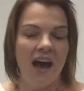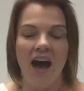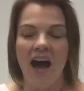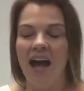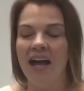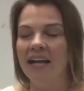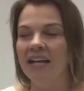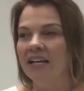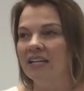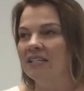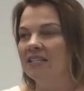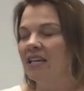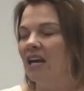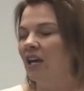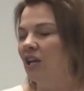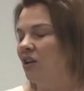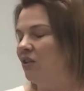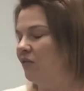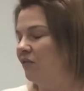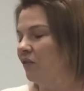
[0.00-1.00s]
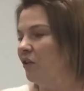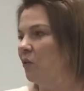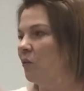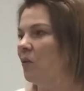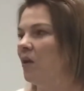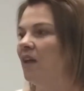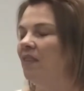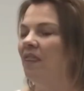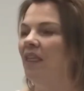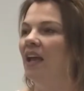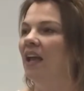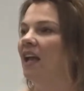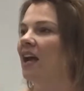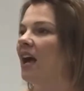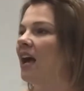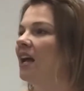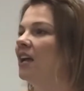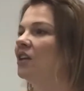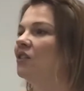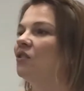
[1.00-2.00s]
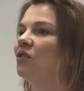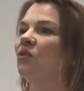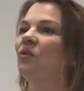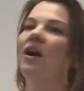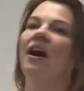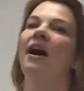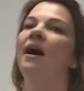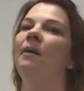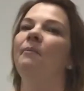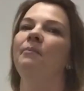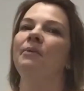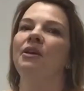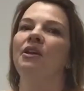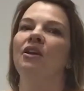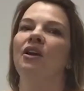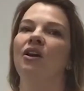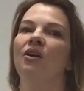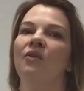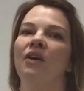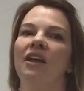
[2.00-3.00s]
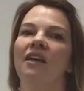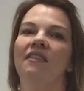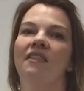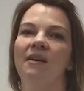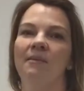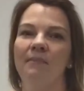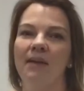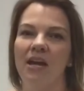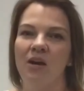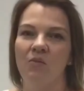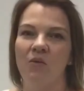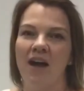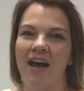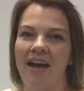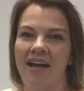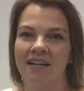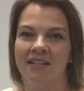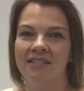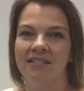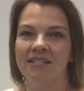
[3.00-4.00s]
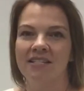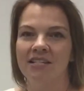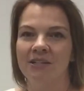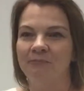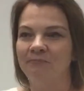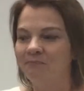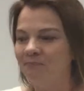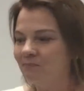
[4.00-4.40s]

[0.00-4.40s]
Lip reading: I can tell you for one, like I grew up, in the Midwest,